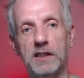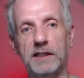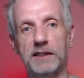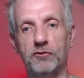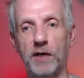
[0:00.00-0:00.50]

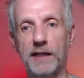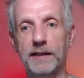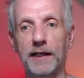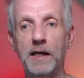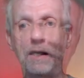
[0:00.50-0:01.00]
click and drag
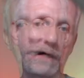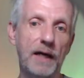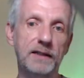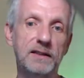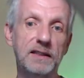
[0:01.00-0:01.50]
that, I
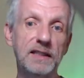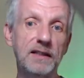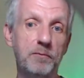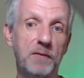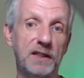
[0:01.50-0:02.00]
can see
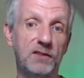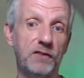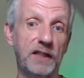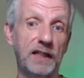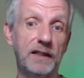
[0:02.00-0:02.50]
that my
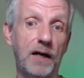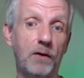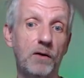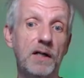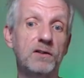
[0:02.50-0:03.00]
sphere
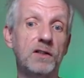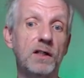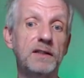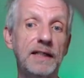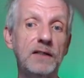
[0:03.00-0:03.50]
now
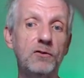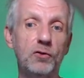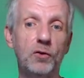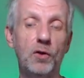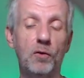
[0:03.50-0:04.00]
turns
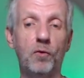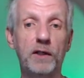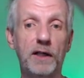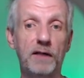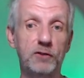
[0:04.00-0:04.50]
into
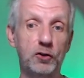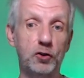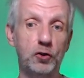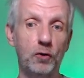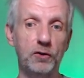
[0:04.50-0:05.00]
what I've just
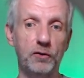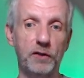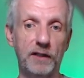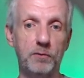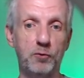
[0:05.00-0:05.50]
shown you
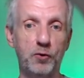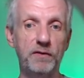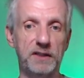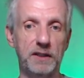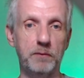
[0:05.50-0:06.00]
there in the
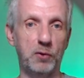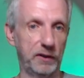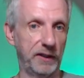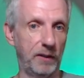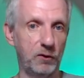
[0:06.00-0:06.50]
previous
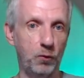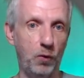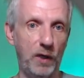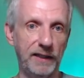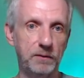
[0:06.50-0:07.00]
import that was
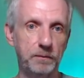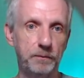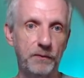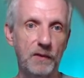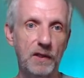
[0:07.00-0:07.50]
white.
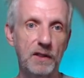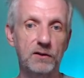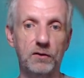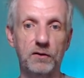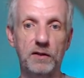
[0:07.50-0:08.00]

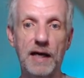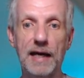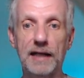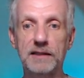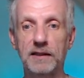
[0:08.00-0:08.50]
So
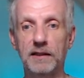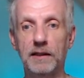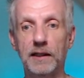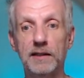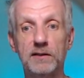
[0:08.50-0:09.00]
that
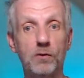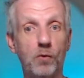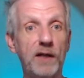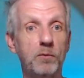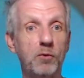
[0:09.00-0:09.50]
is the
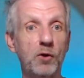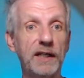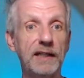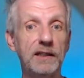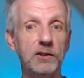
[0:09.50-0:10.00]
way to bring
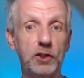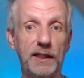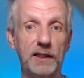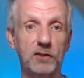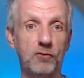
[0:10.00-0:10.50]
in a
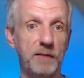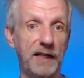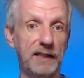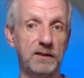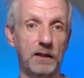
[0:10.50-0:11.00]
change from an
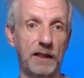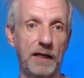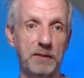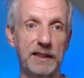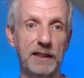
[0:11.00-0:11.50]
external
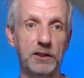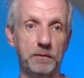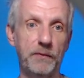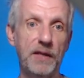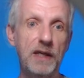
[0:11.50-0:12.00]

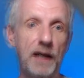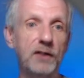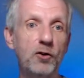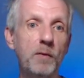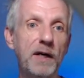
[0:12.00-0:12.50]
application.
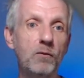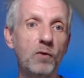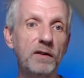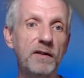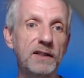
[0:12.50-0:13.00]
And no matter
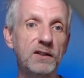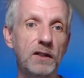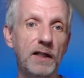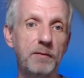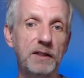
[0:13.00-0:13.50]
what the
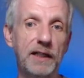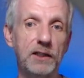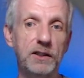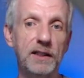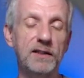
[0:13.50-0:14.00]
external
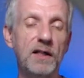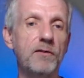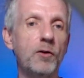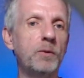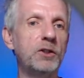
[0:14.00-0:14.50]
application is,
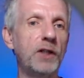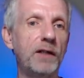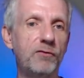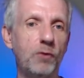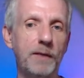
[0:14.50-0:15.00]
the
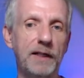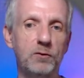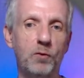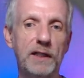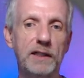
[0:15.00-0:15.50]
OBJ format is
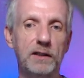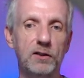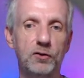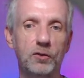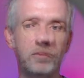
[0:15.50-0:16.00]
widely
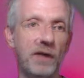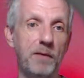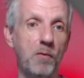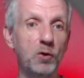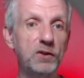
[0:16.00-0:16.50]
understood by
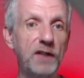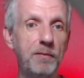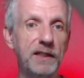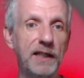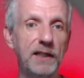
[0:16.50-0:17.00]
most
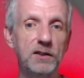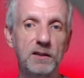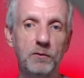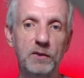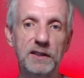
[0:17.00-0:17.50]
applications
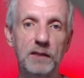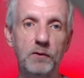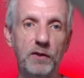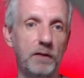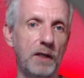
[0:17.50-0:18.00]
that we're dealing
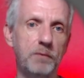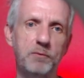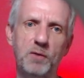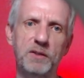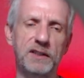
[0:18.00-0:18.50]
with. I'd
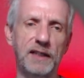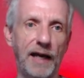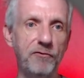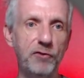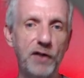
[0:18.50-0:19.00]
probably say
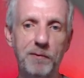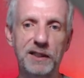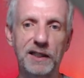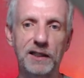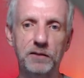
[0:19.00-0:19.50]
every
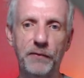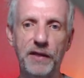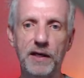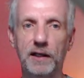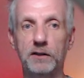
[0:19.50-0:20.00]
application.
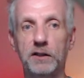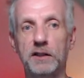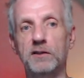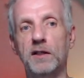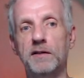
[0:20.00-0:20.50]
And look, you
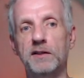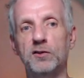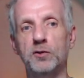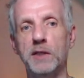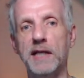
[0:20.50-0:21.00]
can turn this
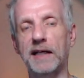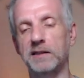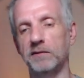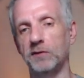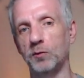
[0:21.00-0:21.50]
into a
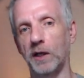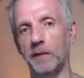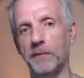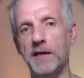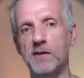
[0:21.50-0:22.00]
negative as well.
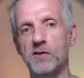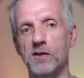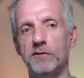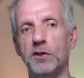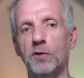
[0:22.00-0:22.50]
So
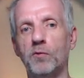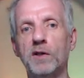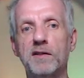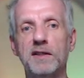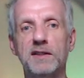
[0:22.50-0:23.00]
if you don't
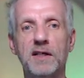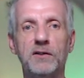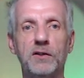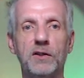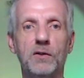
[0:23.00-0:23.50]
want this,
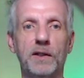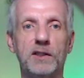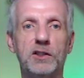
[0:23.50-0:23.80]
you can go and